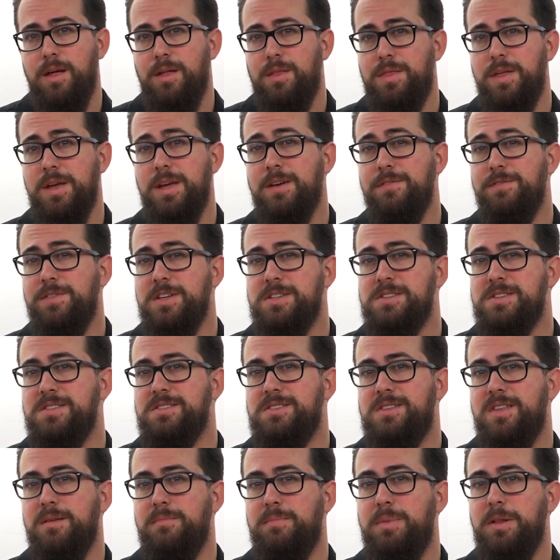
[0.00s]
Think of this
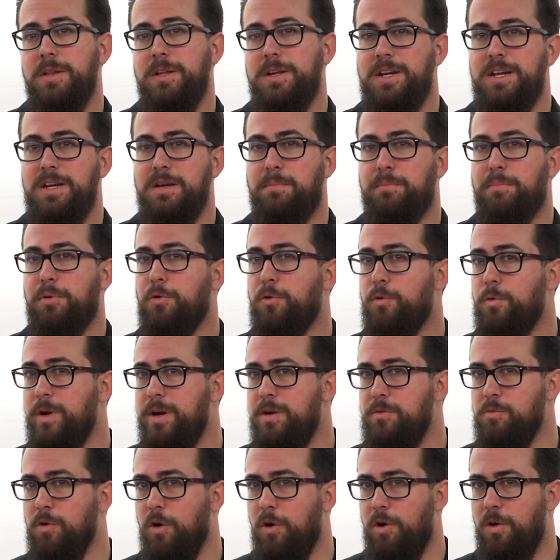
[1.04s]
as the ability to
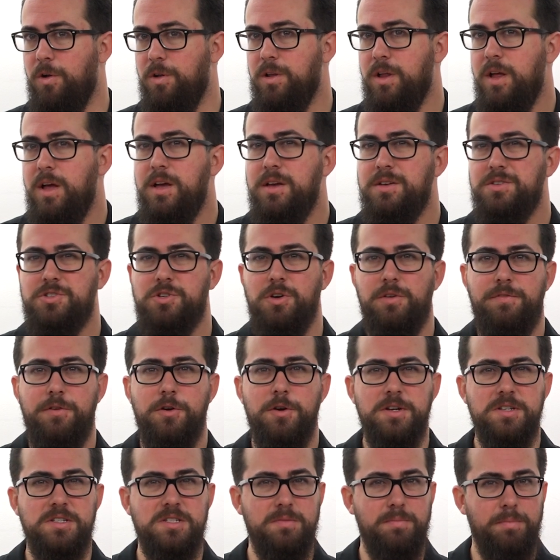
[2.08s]
pre-roll, so if
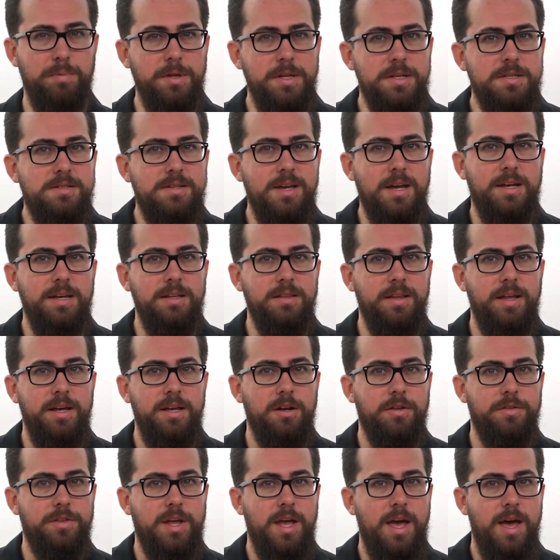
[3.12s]
you're a split second late
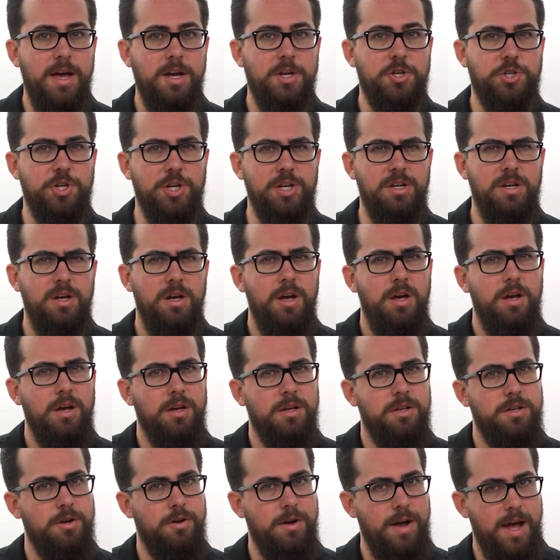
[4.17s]
on the action,
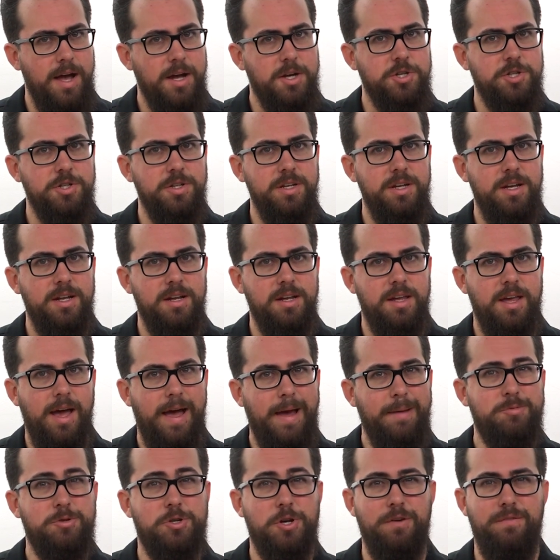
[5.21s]
you're actually going to
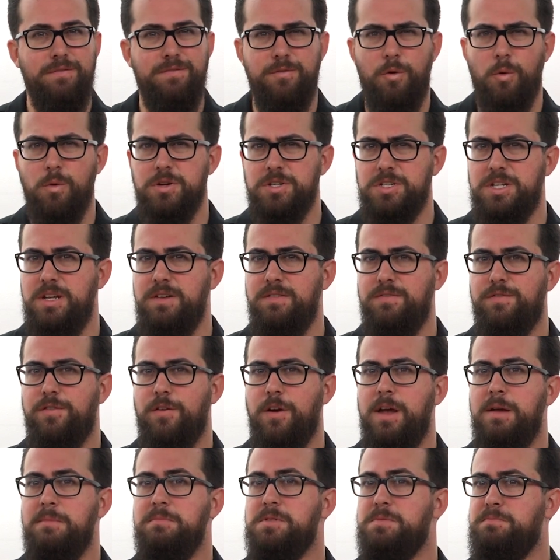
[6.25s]
capture fourteen
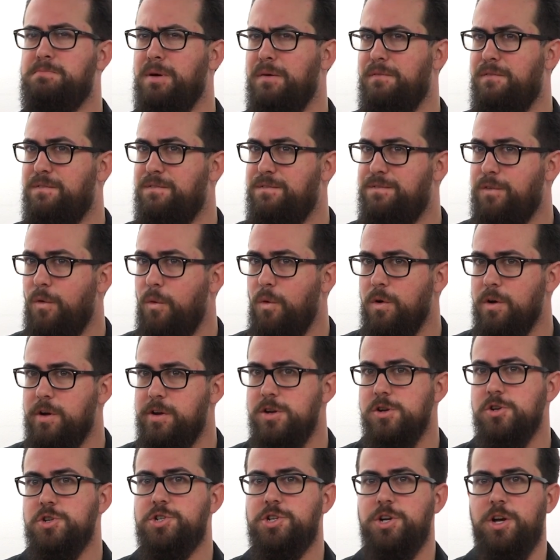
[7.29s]
frames before
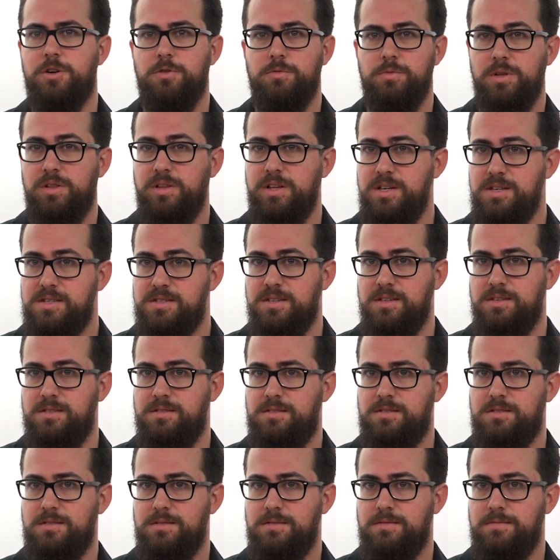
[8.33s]
your shutter
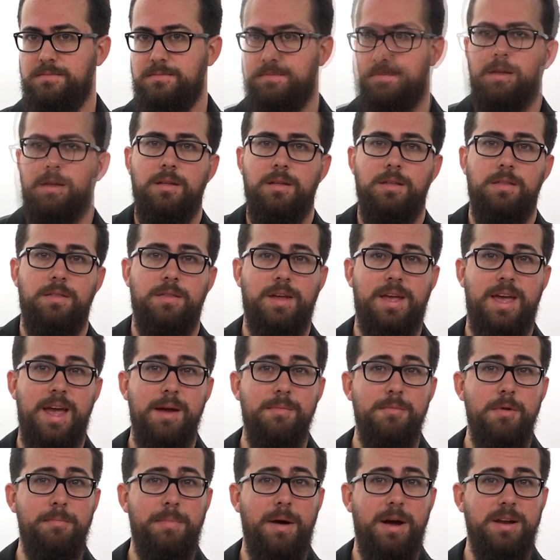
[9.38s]
releases. The
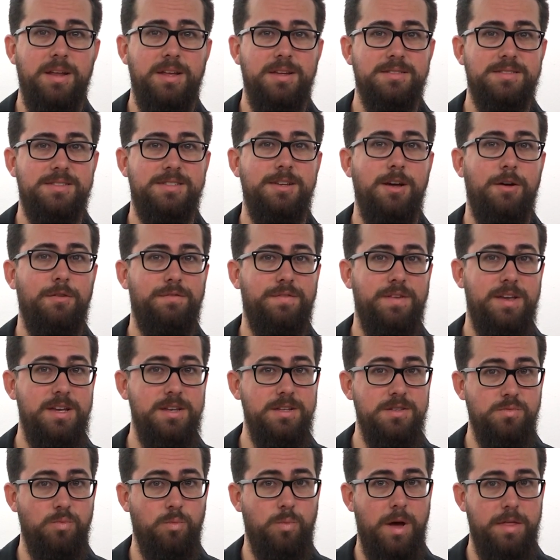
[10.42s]
camera body itself
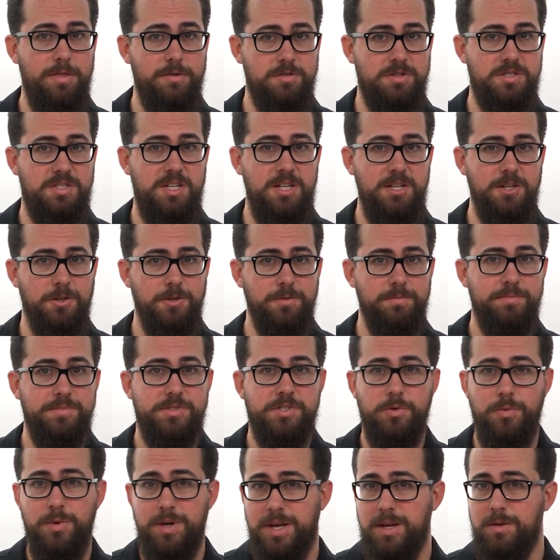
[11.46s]
is weather sealed,
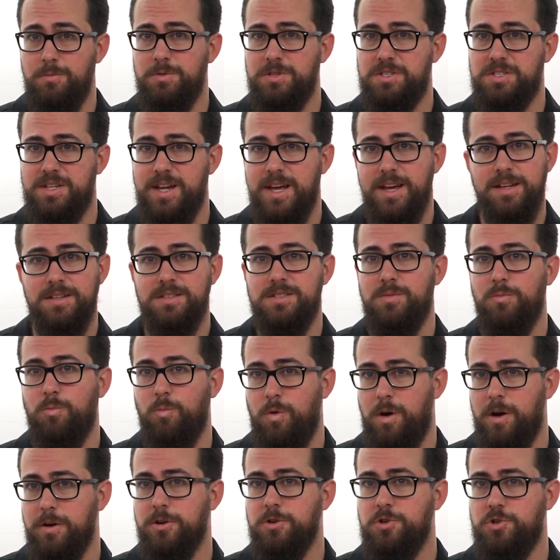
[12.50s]
so it can withstand some
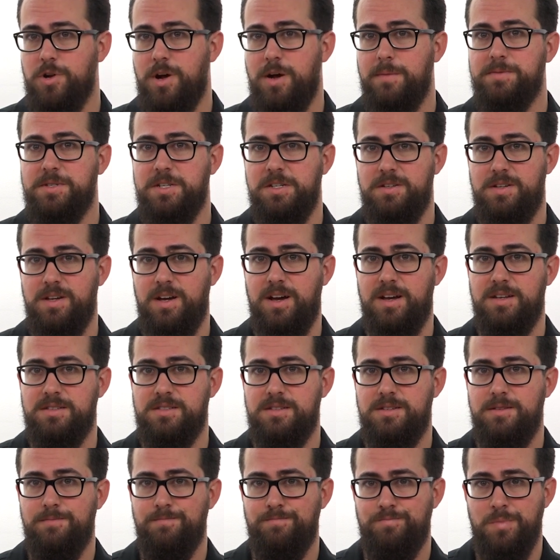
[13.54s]
water drops and
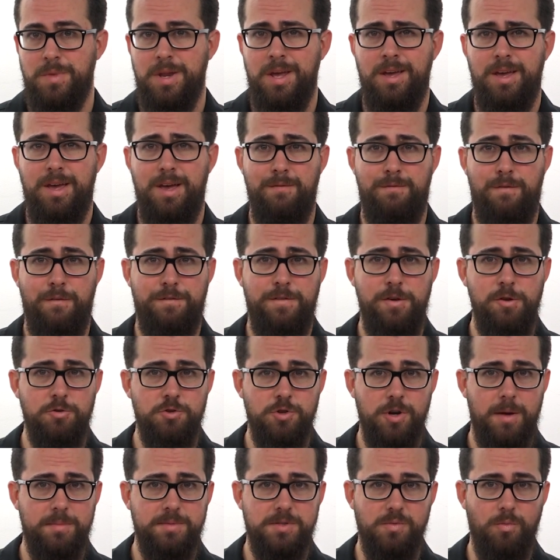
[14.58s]
dust. If a few
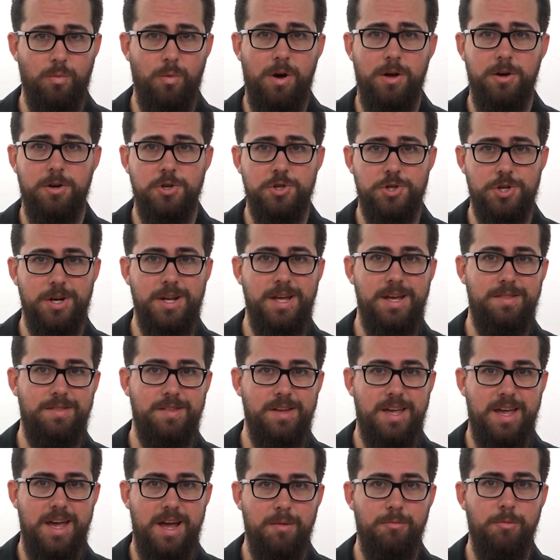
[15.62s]
drops of water should hit
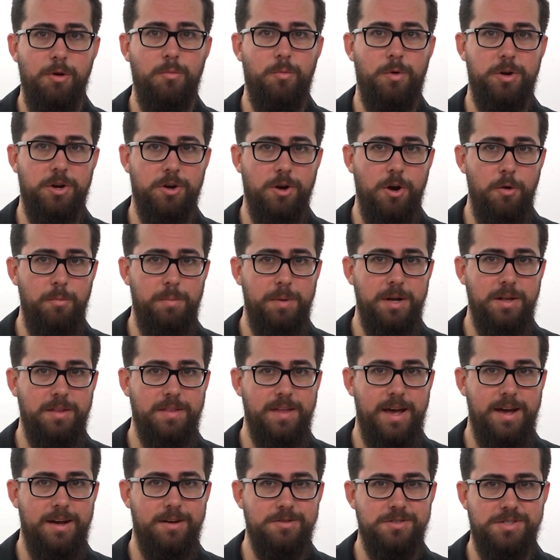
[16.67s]
the camera when you're opening
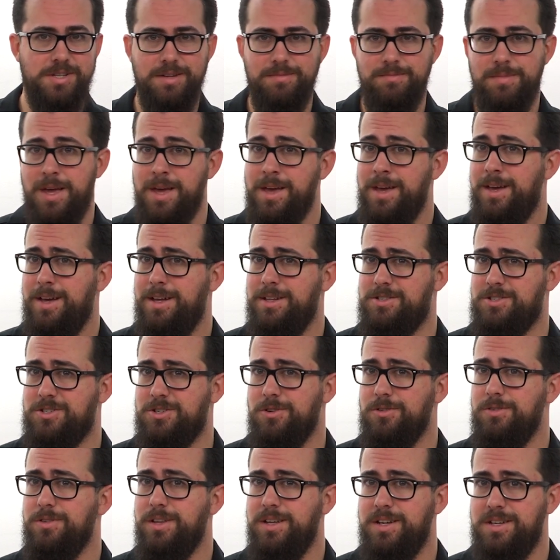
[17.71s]
the housing, it
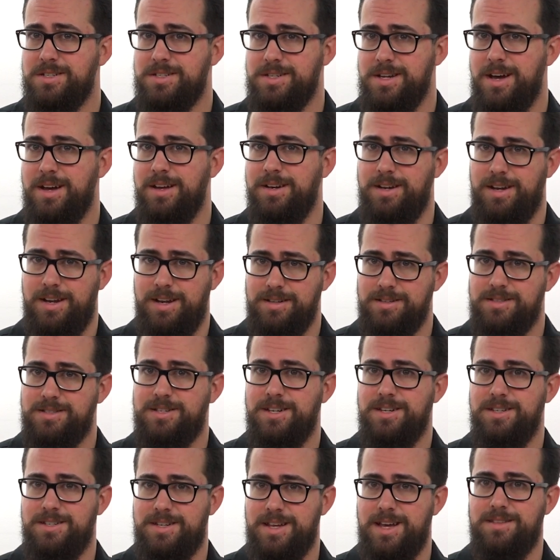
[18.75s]
certainly is not an
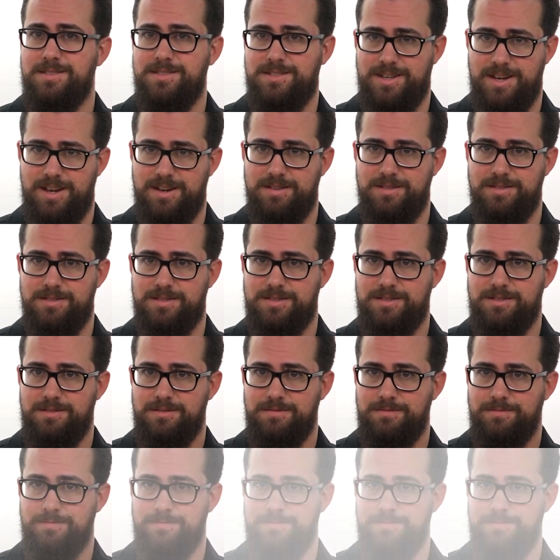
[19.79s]
instant death sentence.